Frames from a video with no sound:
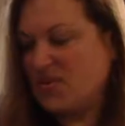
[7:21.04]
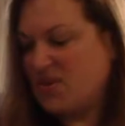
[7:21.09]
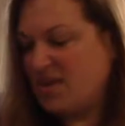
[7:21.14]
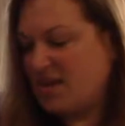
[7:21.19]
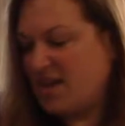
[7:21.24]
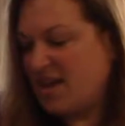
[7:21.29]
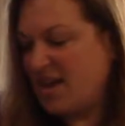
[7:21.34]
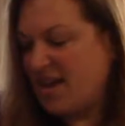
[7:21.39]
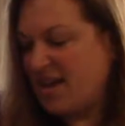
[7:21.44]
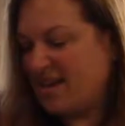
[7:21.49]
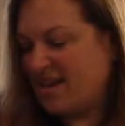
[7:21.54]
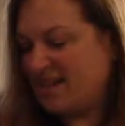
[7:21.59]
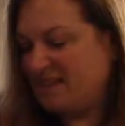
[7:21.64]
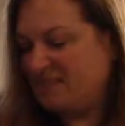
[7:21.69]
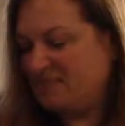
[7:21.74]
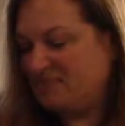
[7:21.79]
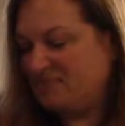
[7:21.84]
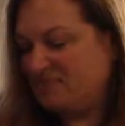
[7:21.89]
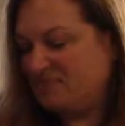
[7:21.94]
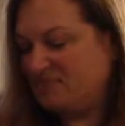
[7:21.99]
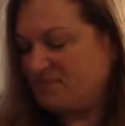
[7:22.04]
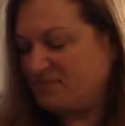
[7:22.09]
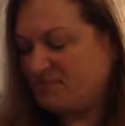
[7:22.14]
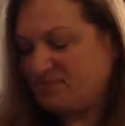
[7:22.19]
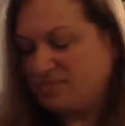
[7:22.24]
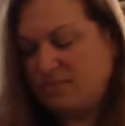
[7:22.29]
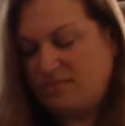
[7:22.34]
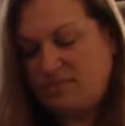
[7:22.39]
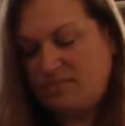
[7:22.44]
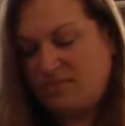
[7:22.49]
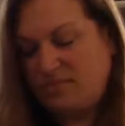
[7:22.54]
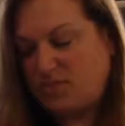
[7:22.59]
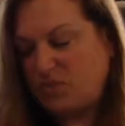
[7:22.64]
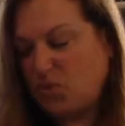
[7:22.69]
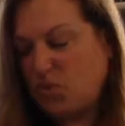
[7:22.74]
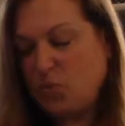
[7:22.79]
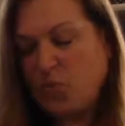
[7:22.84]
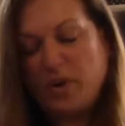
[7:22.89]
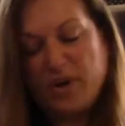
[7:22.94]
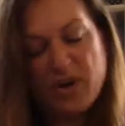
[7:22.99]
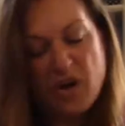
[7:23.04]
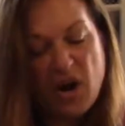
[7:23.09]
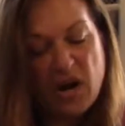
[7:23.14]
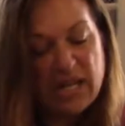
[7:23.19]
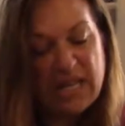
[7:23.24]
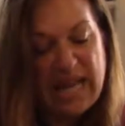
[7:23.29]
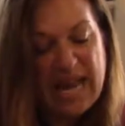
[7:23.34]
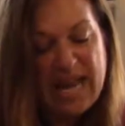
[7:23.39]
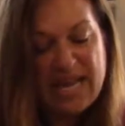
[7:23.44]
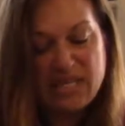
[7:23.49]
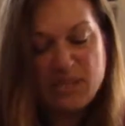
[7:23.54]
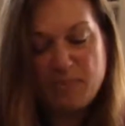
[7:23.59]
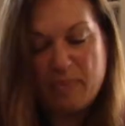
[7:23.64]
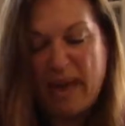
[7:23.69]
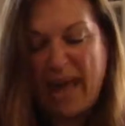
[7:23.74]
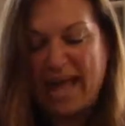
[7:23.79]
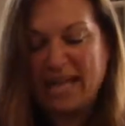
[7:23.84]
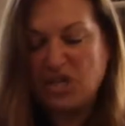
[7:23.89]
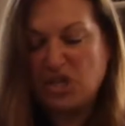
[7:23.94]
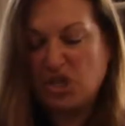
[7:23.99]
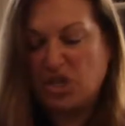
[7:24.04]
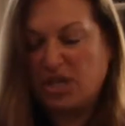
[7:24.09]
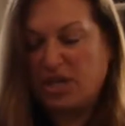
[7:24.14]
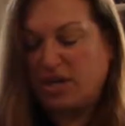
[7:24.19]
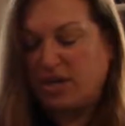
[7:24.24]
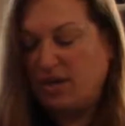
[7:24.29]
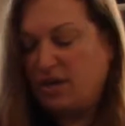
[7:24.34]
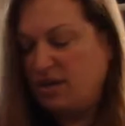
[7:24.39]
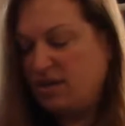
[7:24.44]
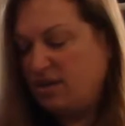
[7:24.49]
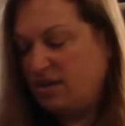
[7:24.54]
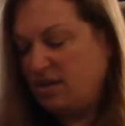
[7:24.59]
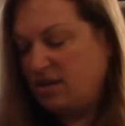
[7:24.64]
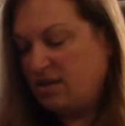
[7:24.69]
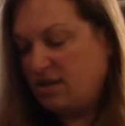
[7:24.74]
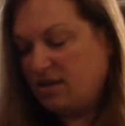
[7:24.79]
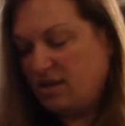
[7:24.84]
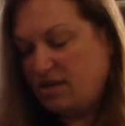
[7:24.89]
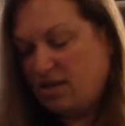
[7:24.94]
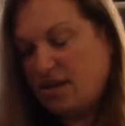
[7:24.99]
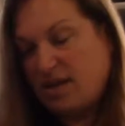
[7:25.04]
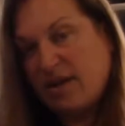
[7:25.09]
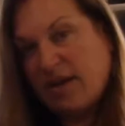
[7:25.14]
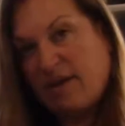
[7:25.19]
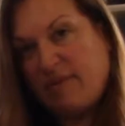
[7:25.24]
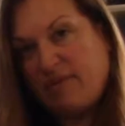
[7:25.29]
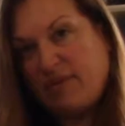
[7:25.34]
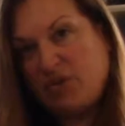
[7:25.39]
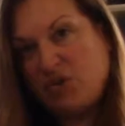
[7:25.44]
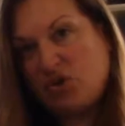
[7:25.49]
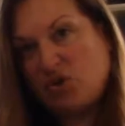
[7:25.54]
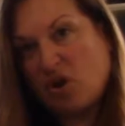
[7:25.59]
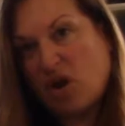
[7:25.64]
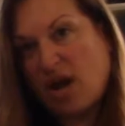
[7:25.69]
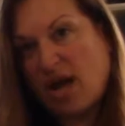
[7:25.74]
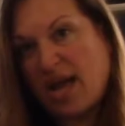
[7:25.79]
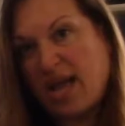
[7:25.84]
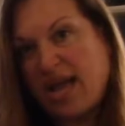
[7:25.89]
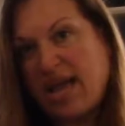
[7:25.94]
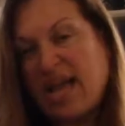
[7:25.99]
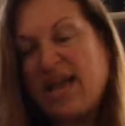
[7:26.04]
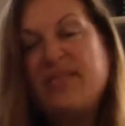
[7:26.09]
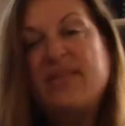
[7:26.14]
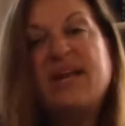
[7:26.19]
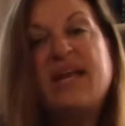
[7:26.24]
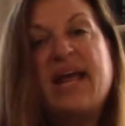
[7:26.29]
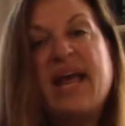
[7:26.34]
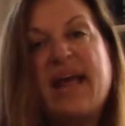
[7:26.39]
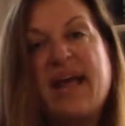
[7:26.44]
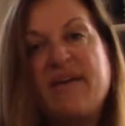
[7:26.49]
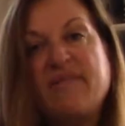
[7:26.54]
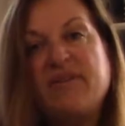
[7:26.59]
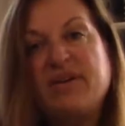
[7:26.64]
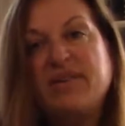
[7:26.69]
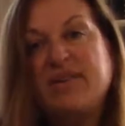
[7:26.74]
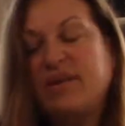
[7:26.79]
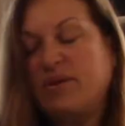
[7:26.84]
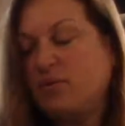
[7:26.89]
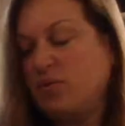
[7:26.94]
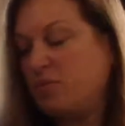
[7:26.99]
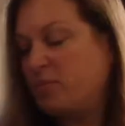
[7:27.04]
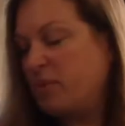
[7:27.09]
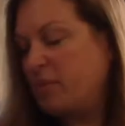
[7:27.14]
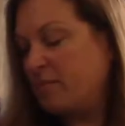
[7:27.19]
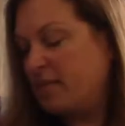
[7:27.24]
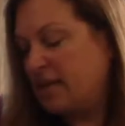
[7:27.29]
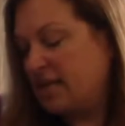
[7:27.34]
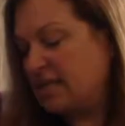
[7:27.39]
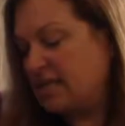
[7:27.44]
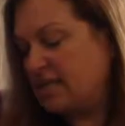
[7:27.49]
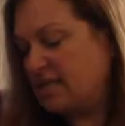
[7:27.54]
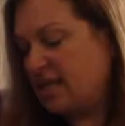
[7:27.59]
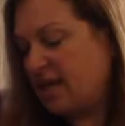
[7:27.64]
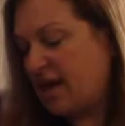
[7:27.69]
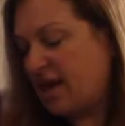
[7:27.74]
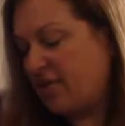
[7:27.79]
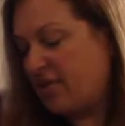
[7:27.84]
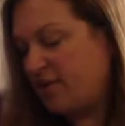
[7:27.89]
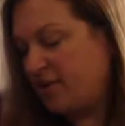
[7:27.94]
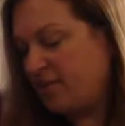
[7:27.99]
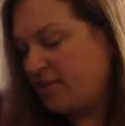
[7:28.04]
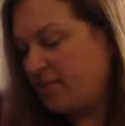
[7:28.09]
Okay, we're in our last batch here of the dry, and then everything will be mixed together.